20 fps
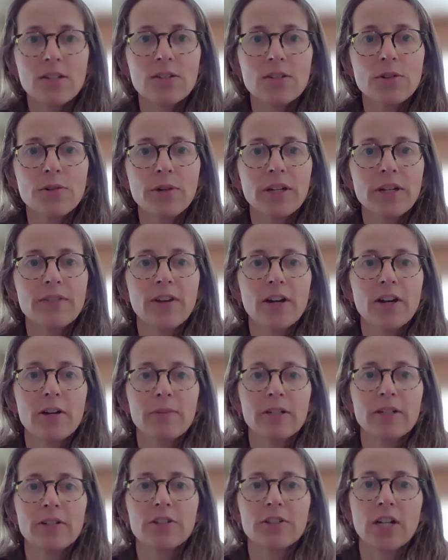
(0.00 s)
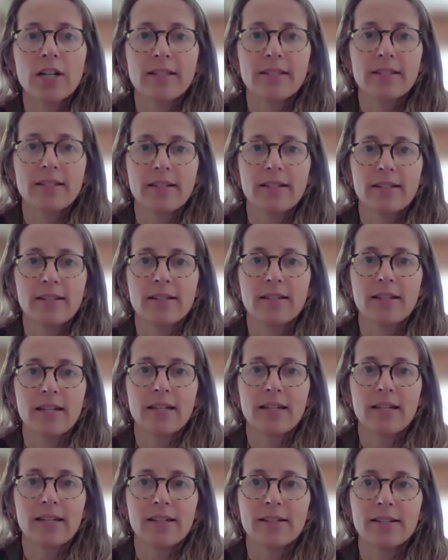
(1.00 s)
So environmental justice
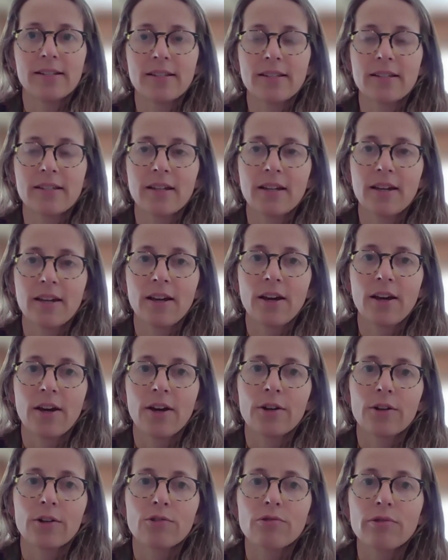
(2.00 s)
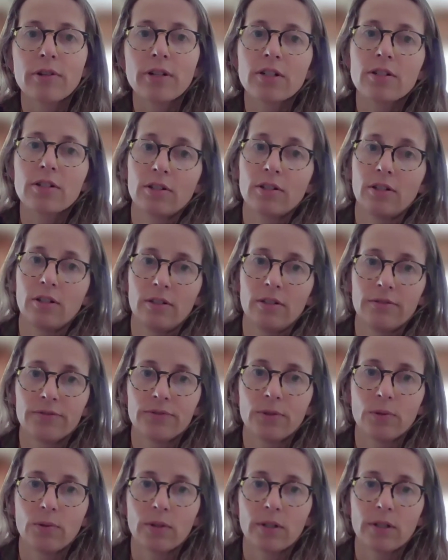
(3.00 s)
is critical
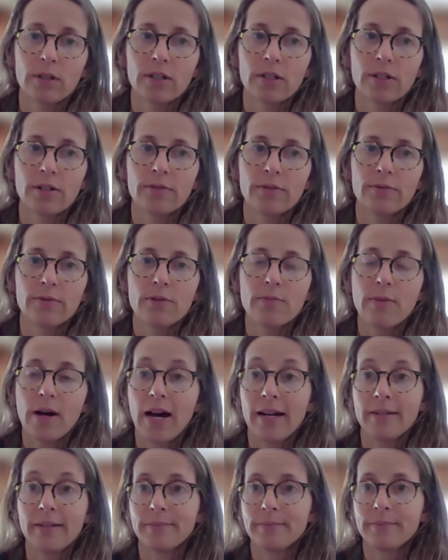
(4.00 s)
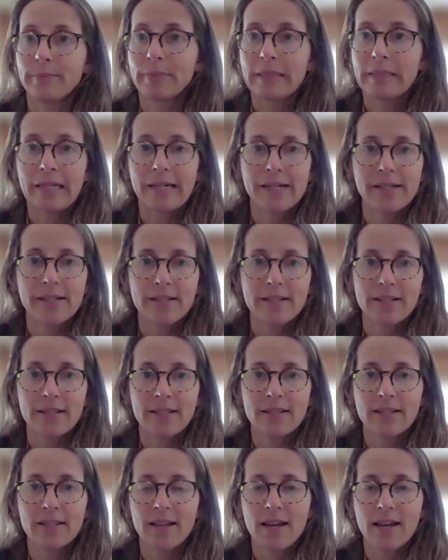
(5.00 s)
for Vermont
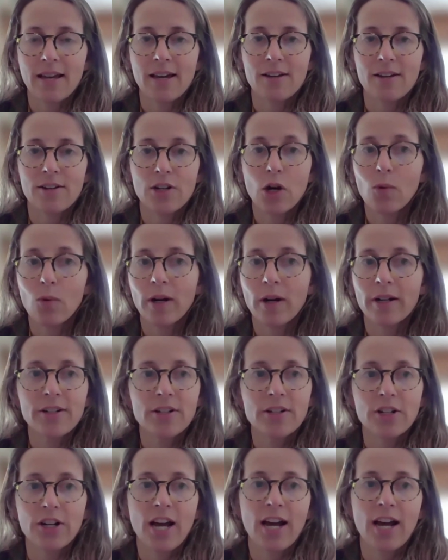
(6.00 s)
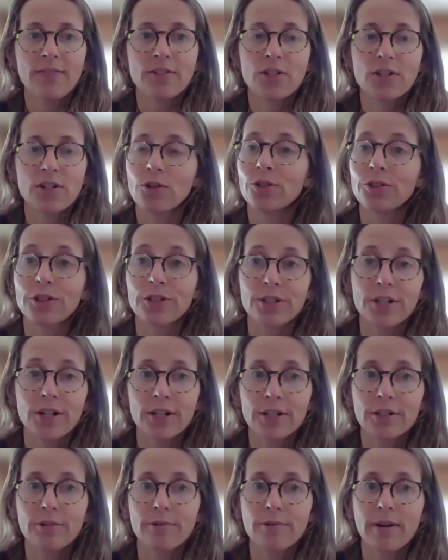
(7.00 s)
because no one should have to shoulder
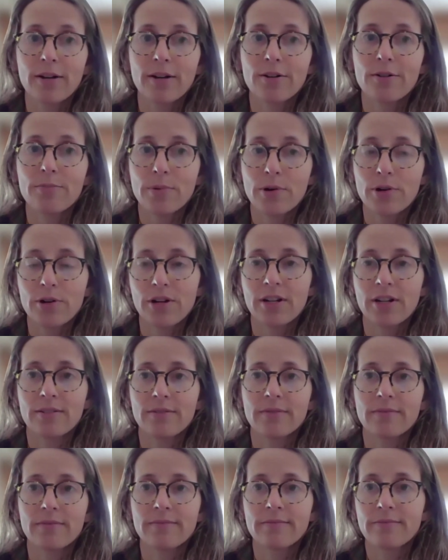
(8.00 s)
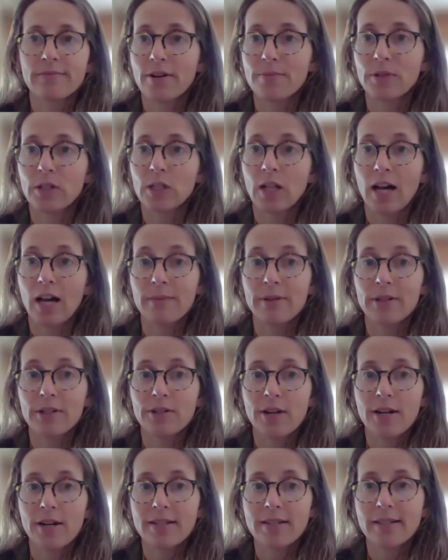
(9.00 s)
a greater burden from the climate
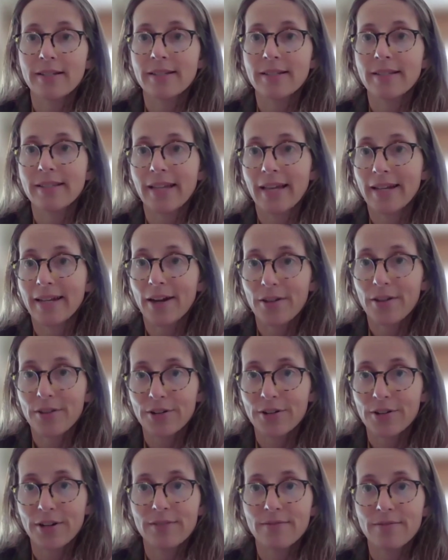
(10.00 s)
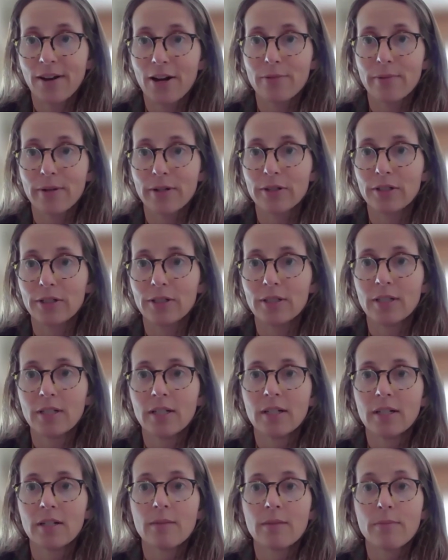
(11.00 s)
crisis and other environmental
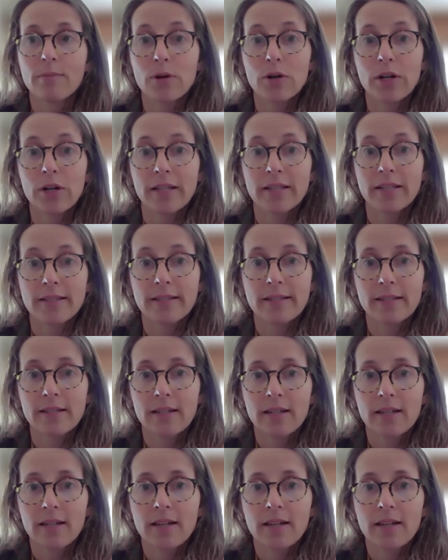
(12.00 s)
burdens.